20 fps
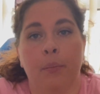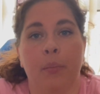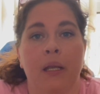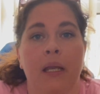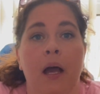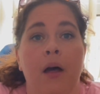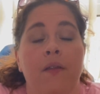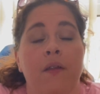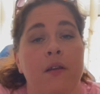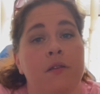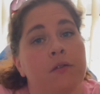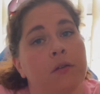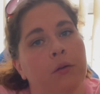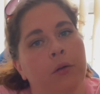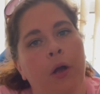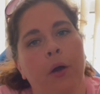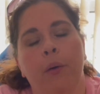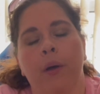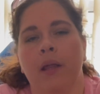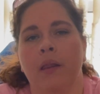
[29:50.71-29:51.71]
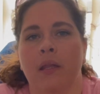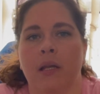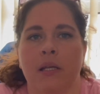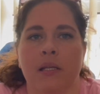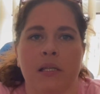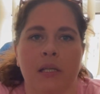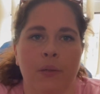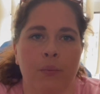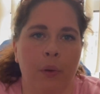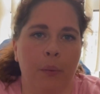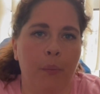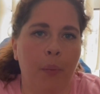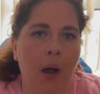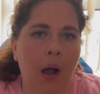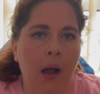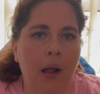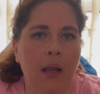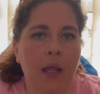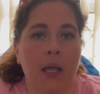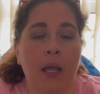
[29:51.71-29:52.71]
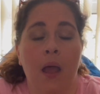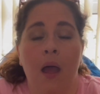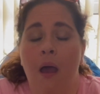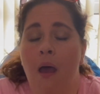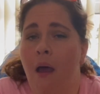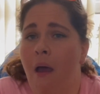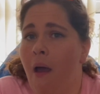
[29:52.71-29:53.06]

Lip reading: But now things are growing, things need repotting.